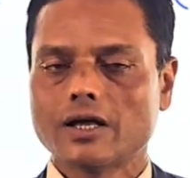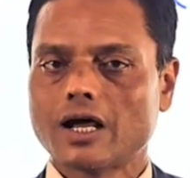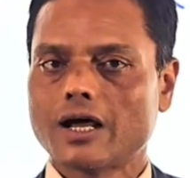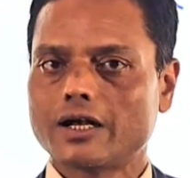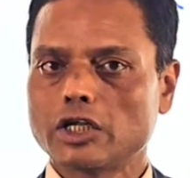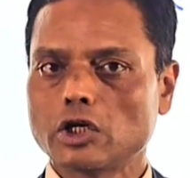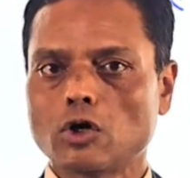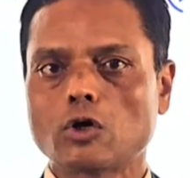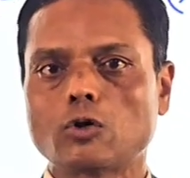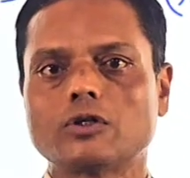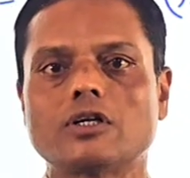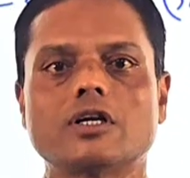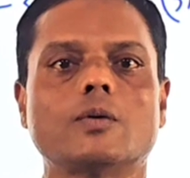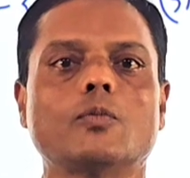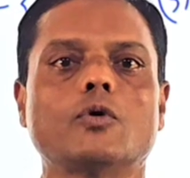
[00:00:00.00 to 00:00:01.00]
are equal to
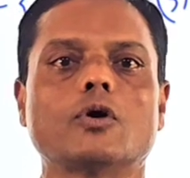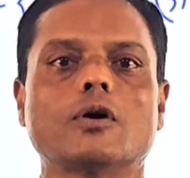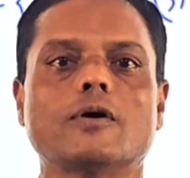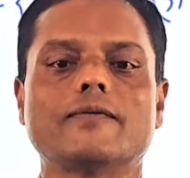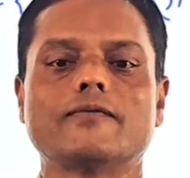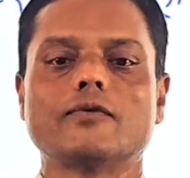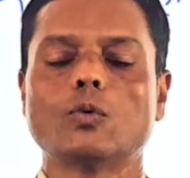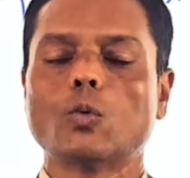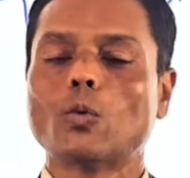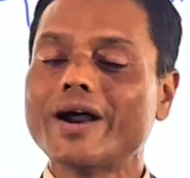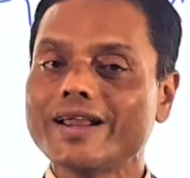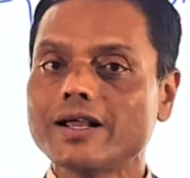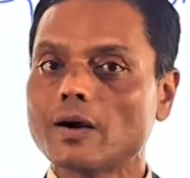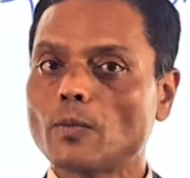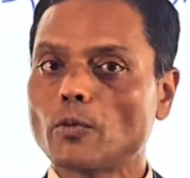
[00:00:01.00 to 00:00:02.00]
the number of
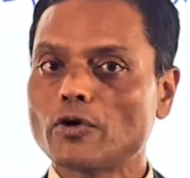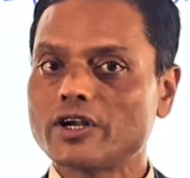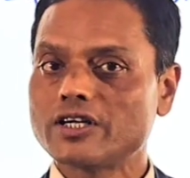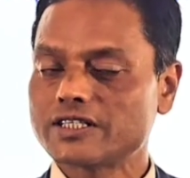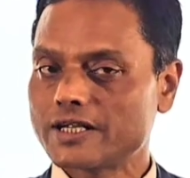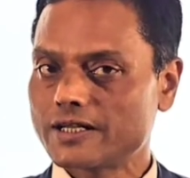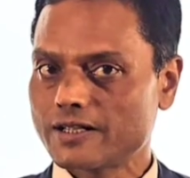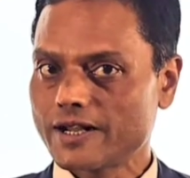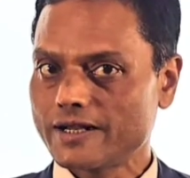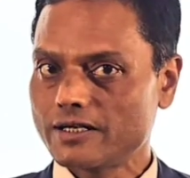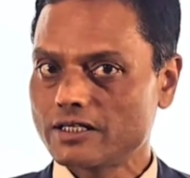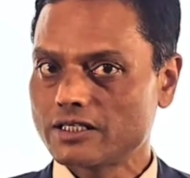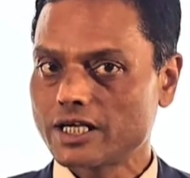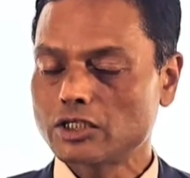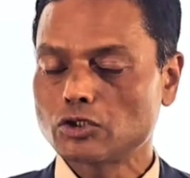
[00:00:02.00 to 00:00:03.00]
y components at the right
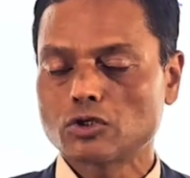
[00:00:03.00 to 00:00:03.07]
hand side.